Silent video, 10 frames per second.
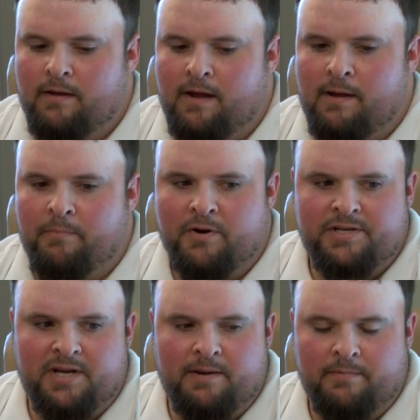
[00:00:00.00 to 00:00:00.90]

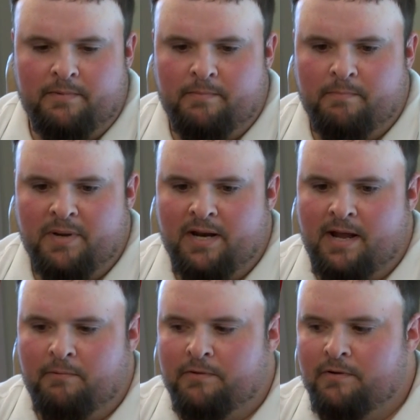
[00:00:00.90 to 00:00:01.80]
appreciate being
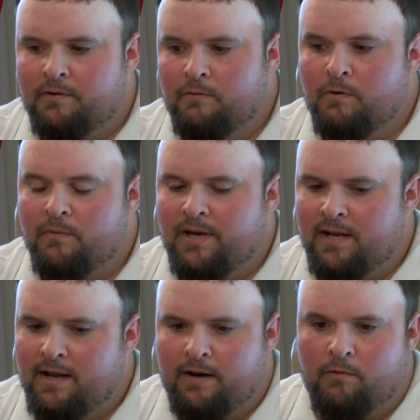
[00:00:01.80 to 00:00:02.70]
able to do what we
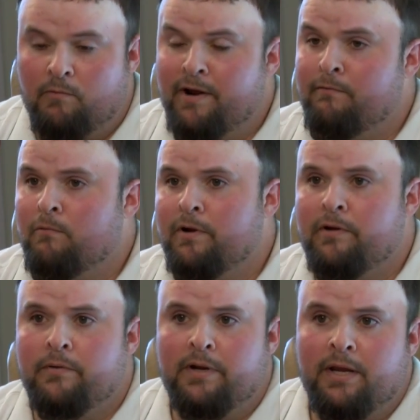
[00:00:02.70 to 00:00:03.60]
did. I don't ever want to
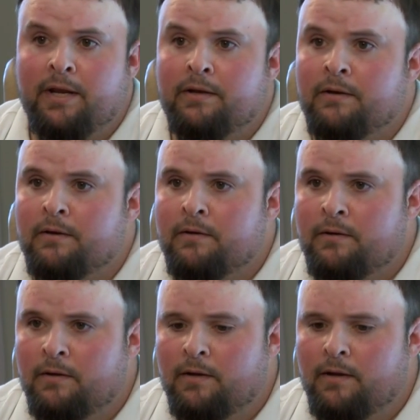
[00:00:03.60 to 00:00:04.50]
do it again.
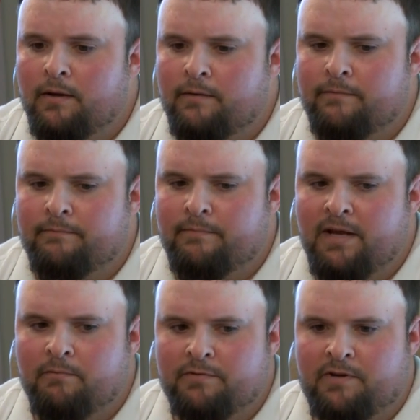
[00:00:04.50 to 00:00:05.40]

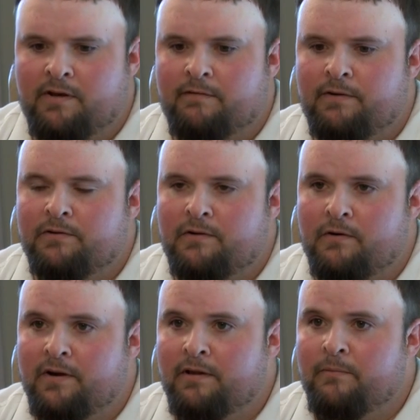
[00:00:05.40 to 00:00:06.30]
It was tough. It was
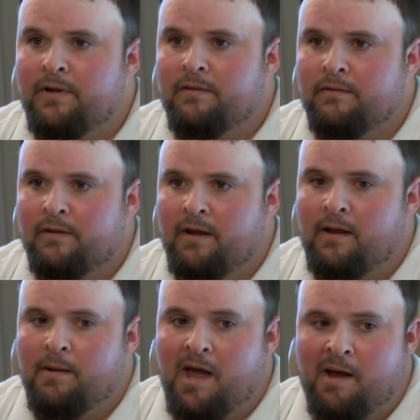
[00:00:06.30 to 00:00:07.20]
hard dealing with.
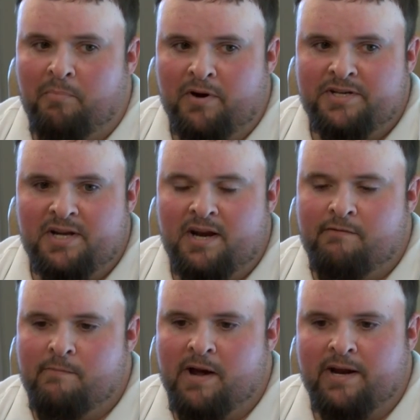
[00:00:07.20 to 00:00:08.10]
I appreciate
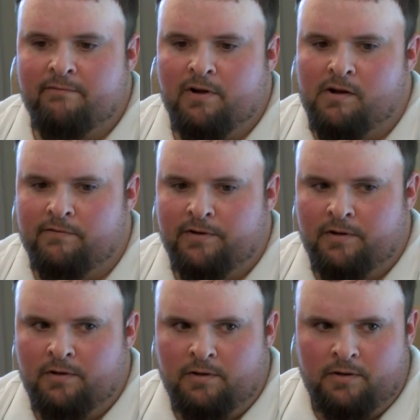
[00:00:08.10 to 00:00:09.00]
everybody involved,
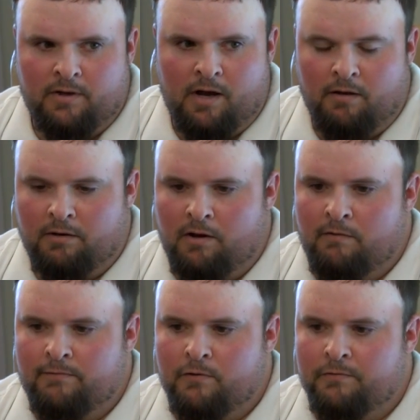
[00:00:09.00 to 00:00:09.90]
all the
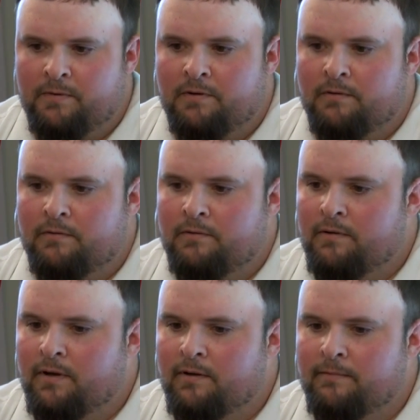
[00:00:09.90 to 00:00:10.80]
law enforcement,
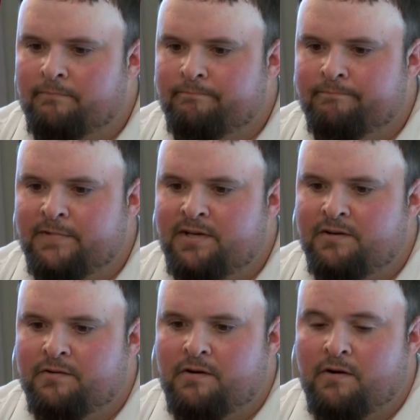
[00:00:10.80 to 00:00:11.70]
the
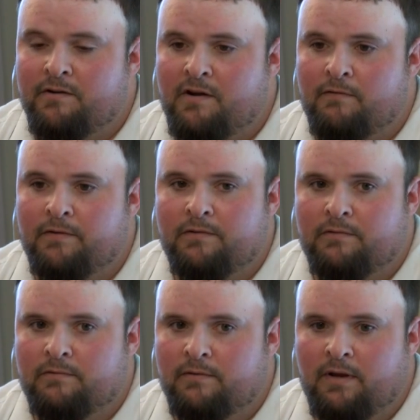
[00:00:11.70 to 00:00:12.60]
district attorney's
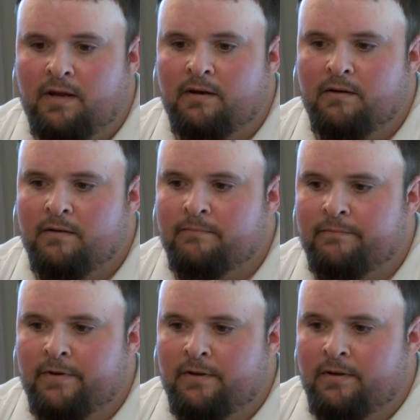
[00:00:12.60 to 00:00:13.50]
office, and
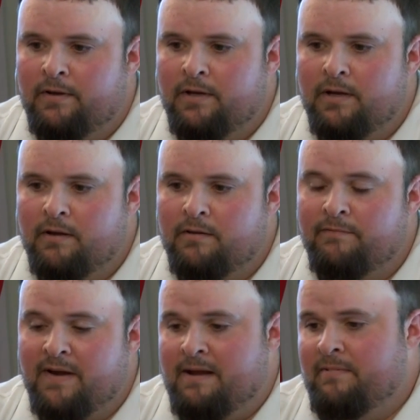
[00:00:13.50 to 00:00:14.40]
the
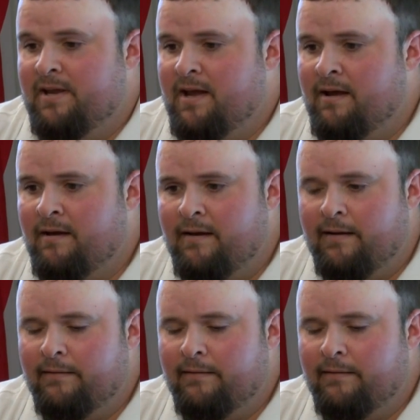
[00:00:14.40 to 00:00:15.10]
family. I